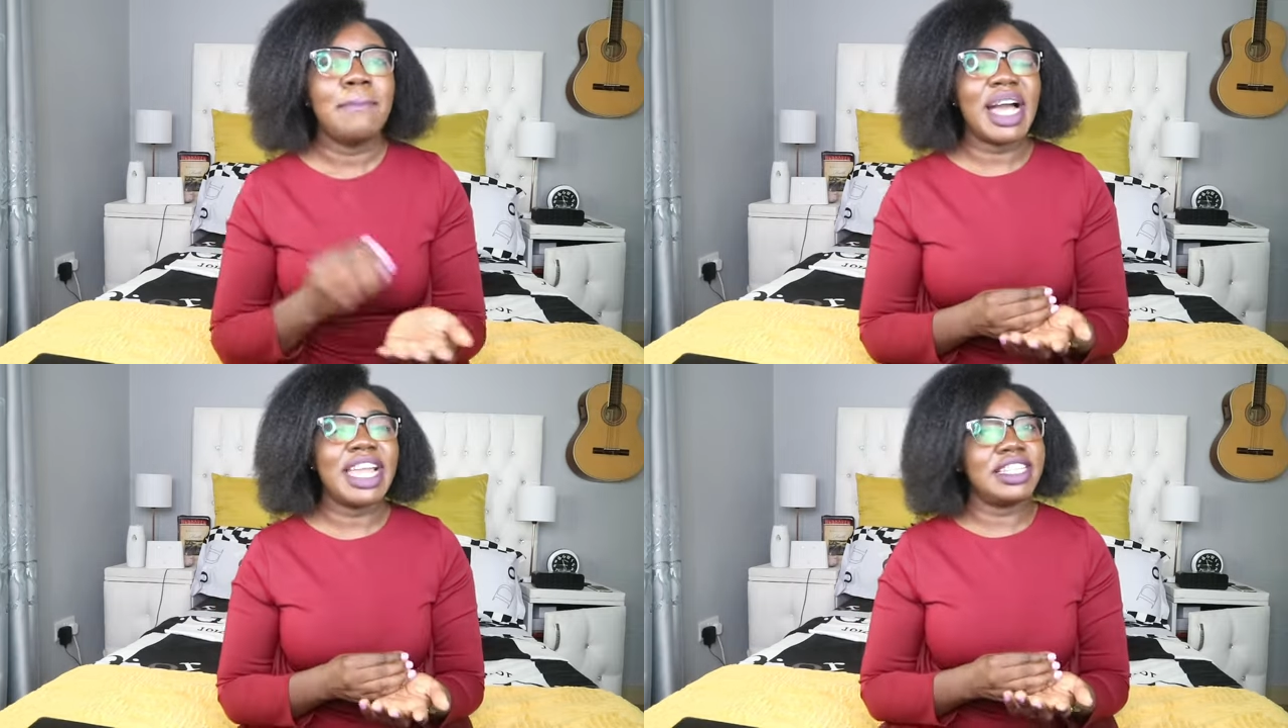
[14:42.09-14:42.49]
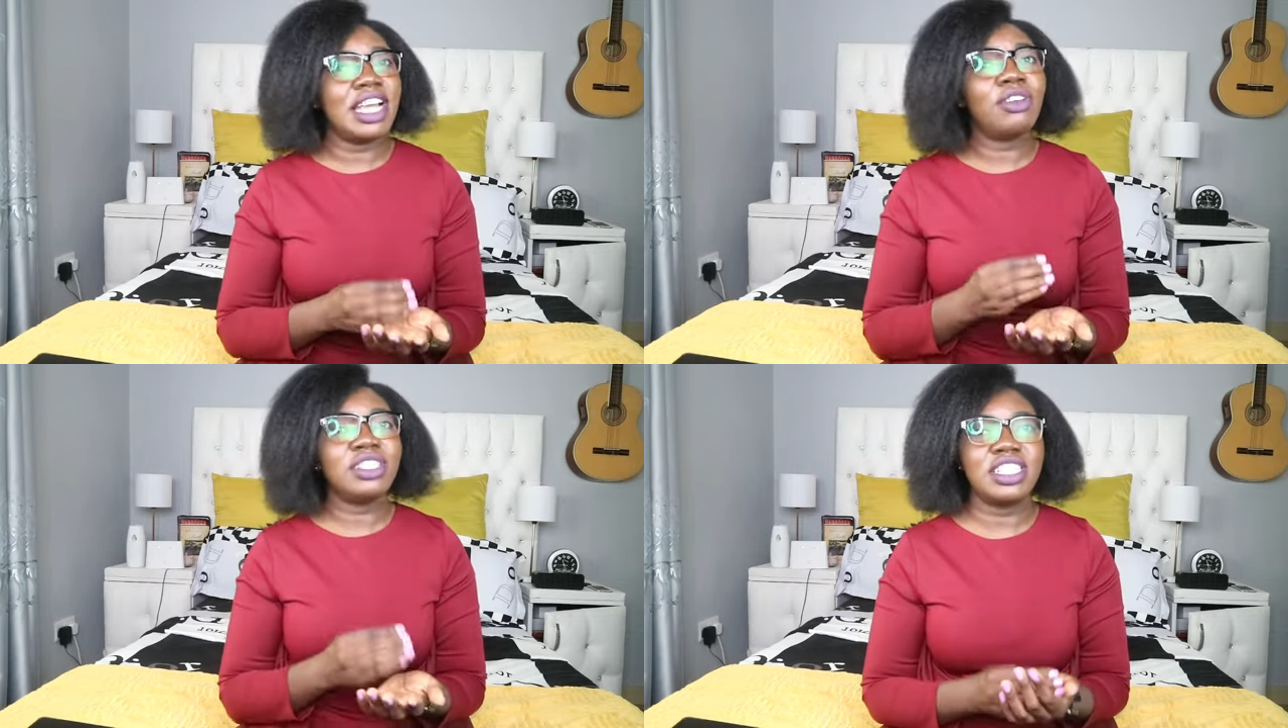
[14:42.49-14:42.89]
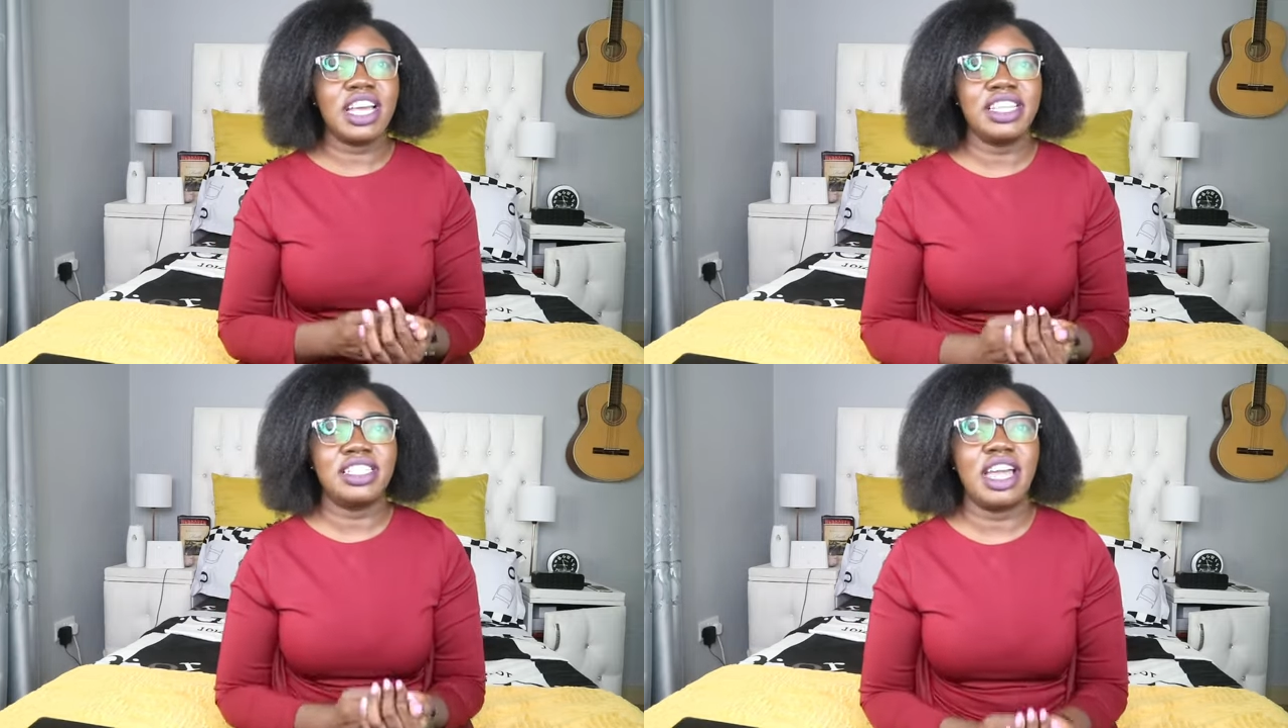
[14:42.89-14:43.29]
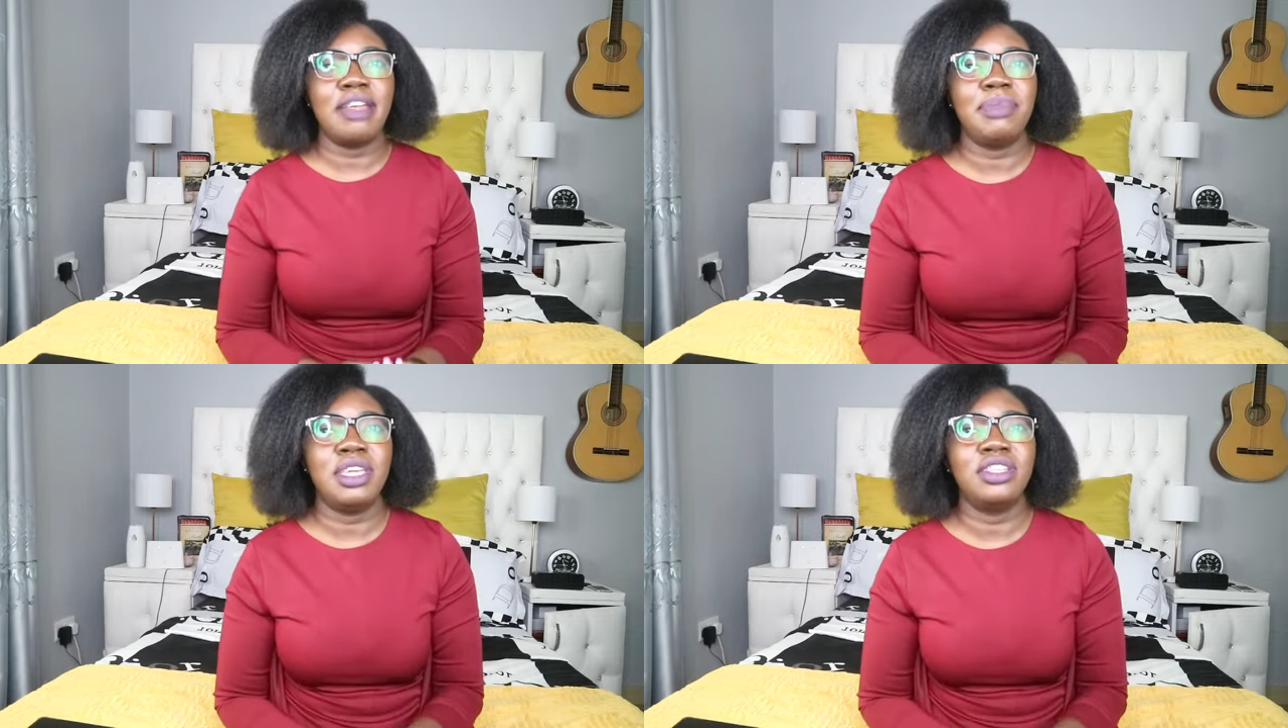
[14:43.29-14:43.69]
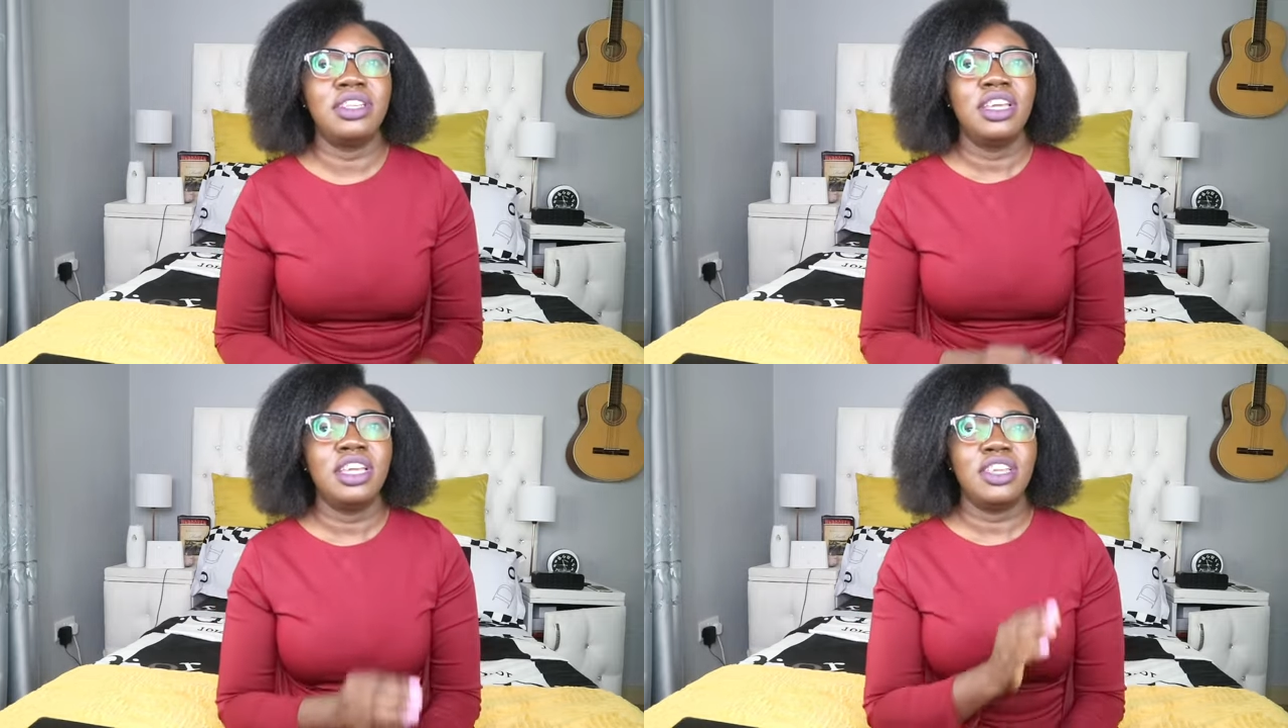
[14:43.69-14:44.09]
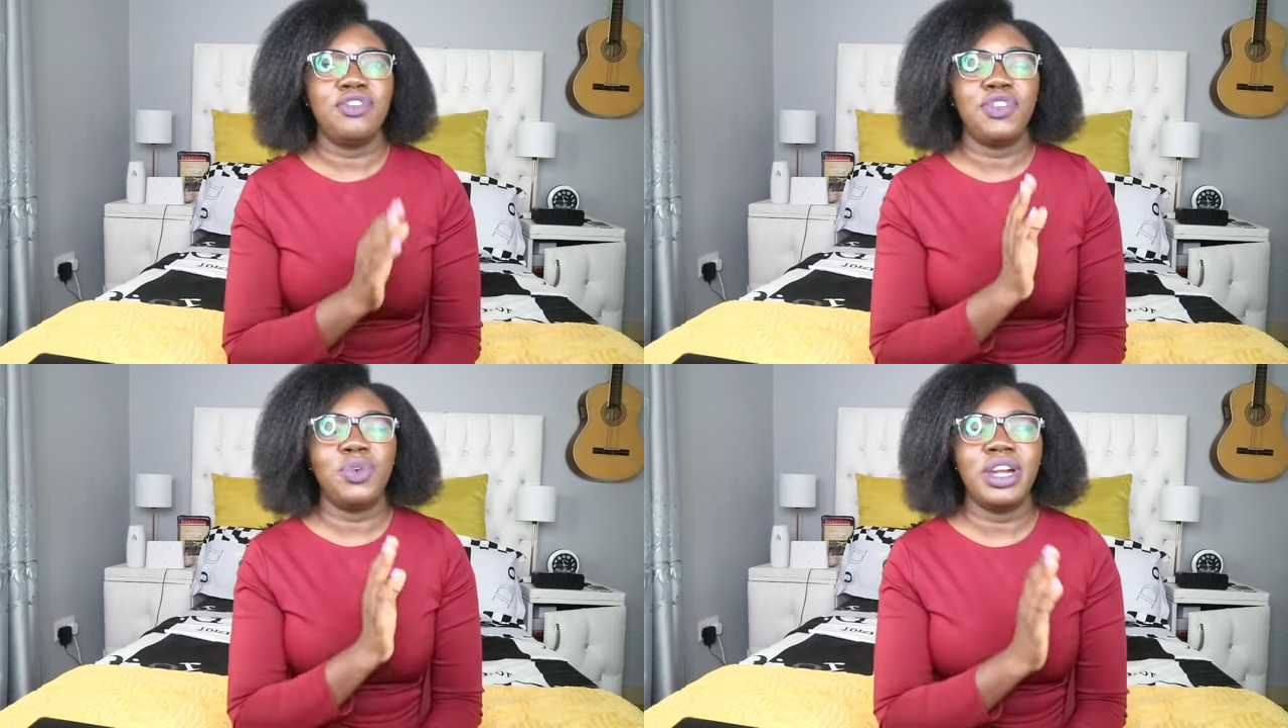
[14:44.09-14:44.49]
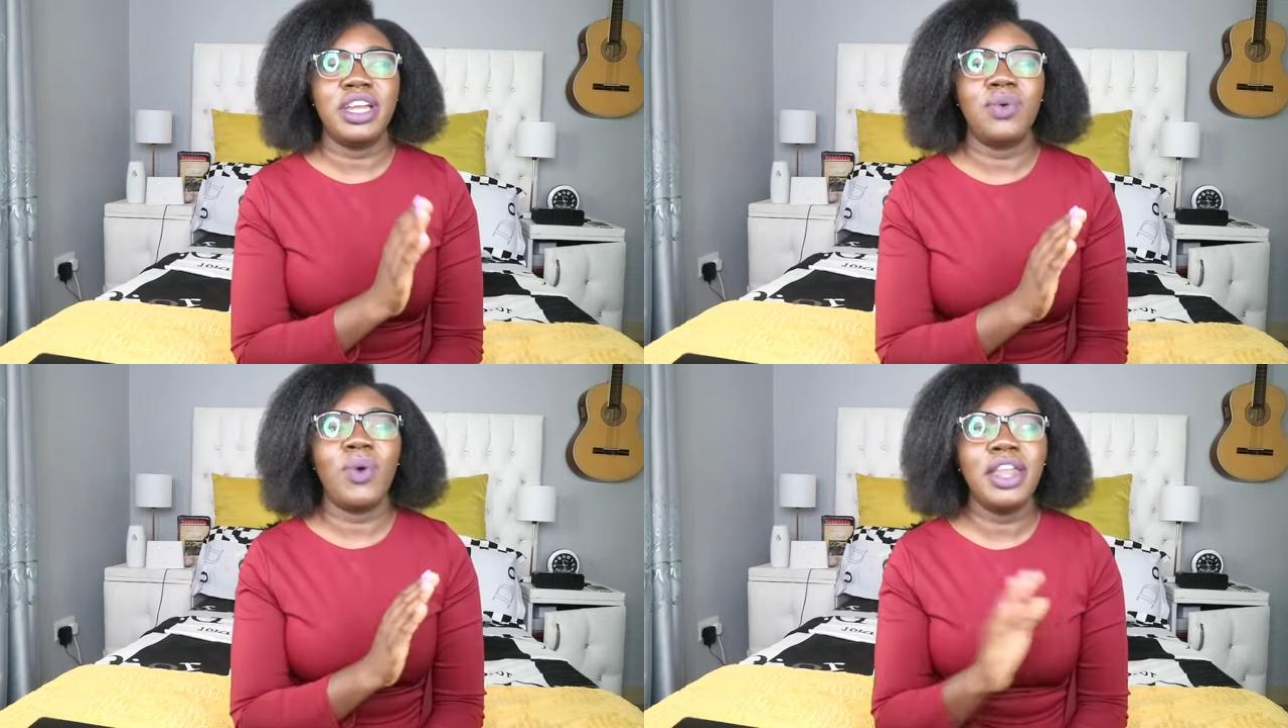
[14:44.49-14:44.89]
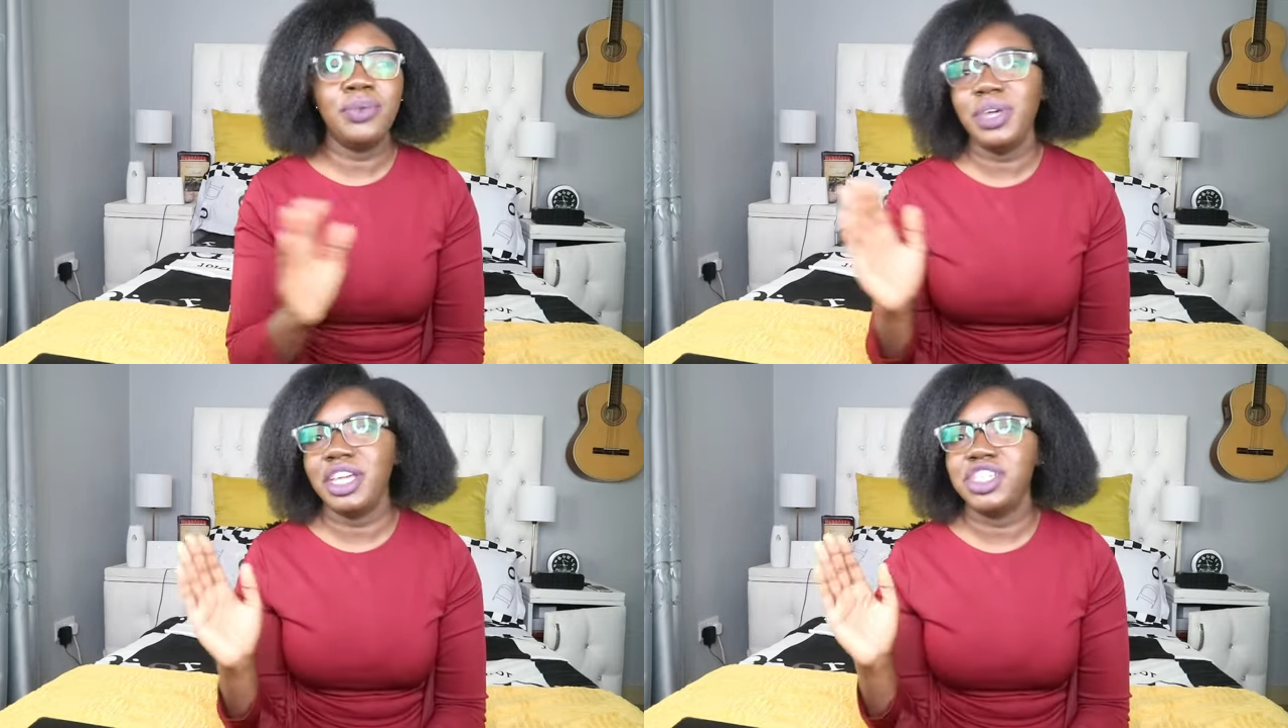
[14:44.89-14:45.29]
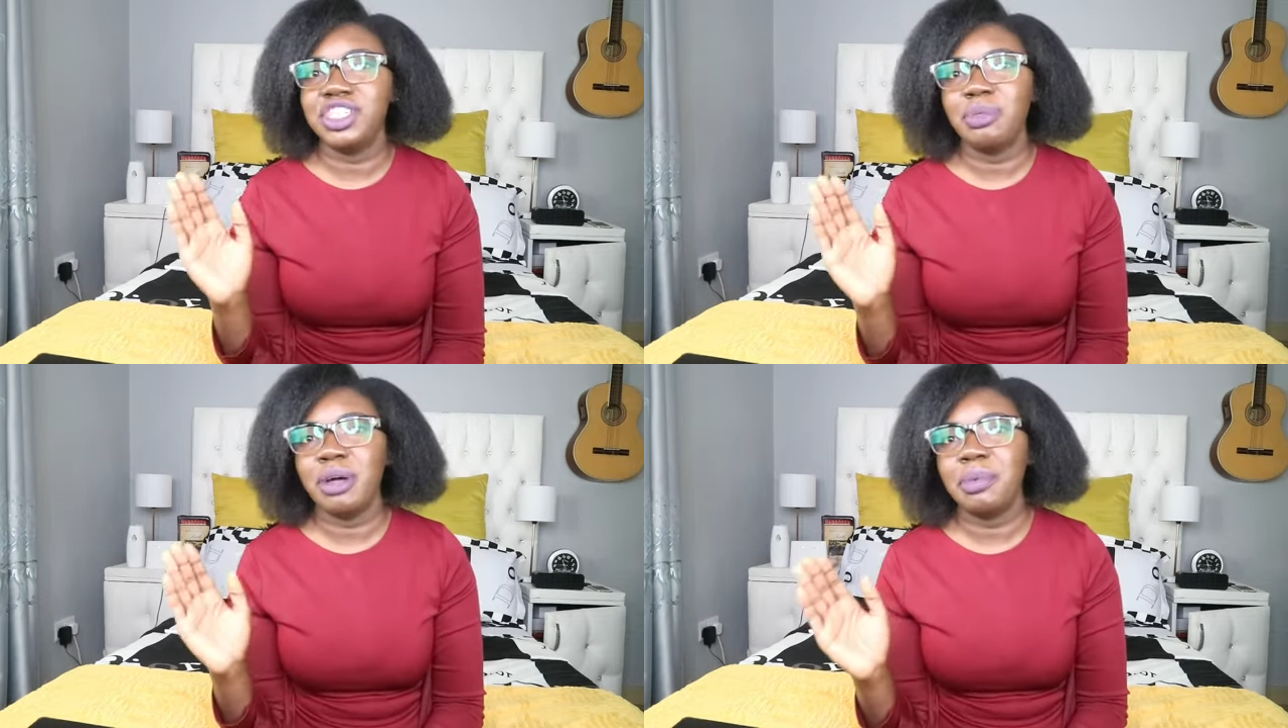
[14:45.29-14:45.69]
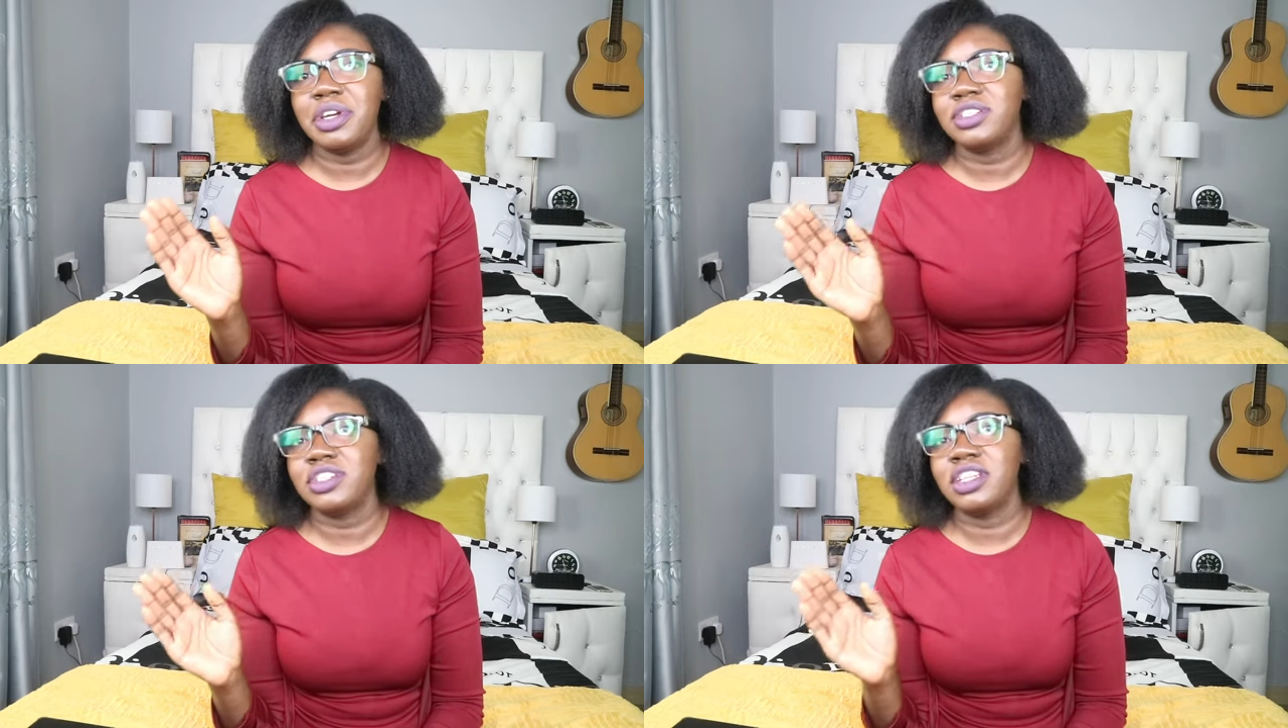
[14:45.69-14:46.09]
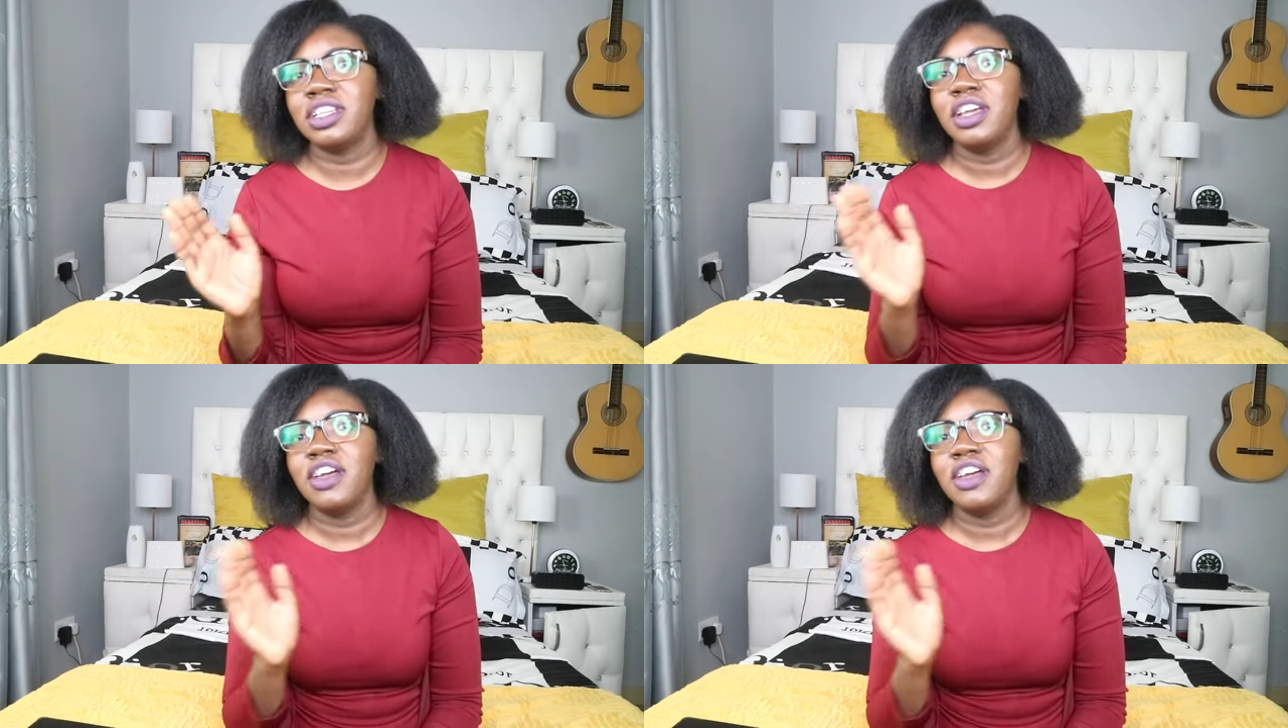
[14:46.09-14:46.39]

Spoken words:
By downsize, I mean if you were a 1 week shima person,